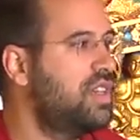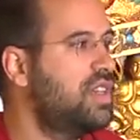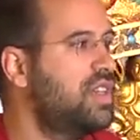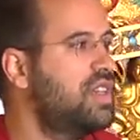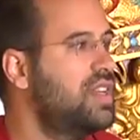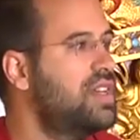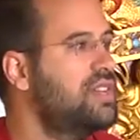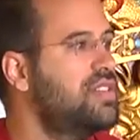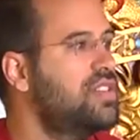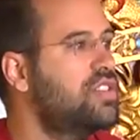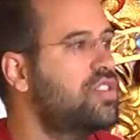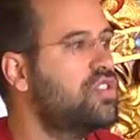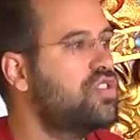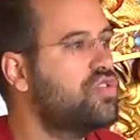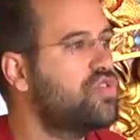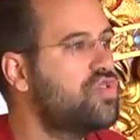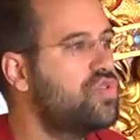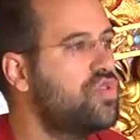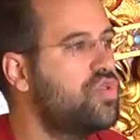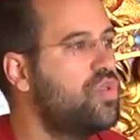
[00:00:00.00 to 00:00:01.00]
Does it
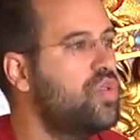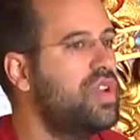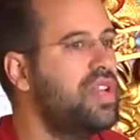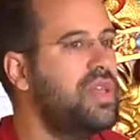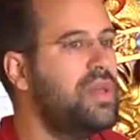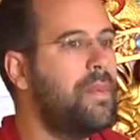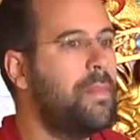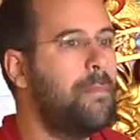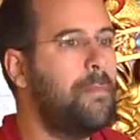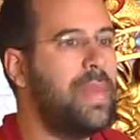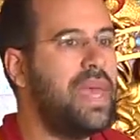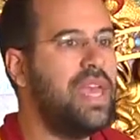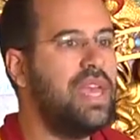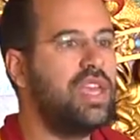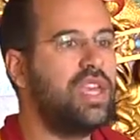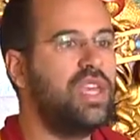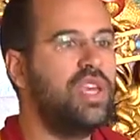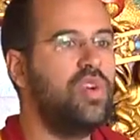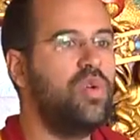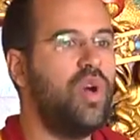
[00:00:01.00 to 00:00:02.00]
truly
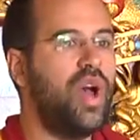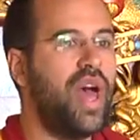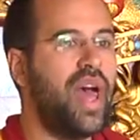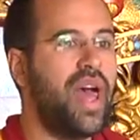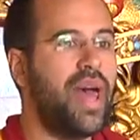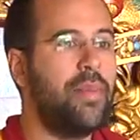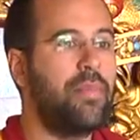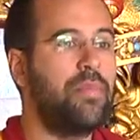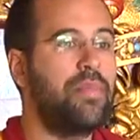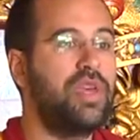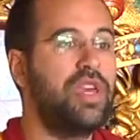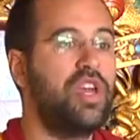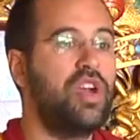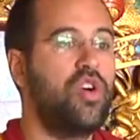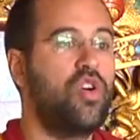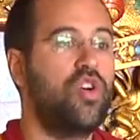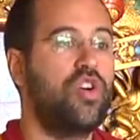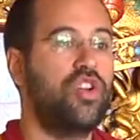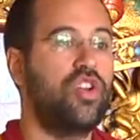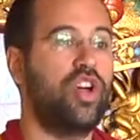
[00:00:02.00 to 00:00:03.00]
make you happy
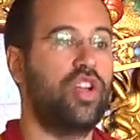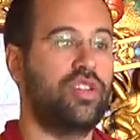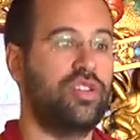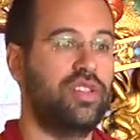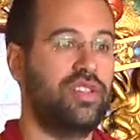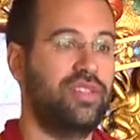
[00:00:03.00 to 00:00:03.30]
or not?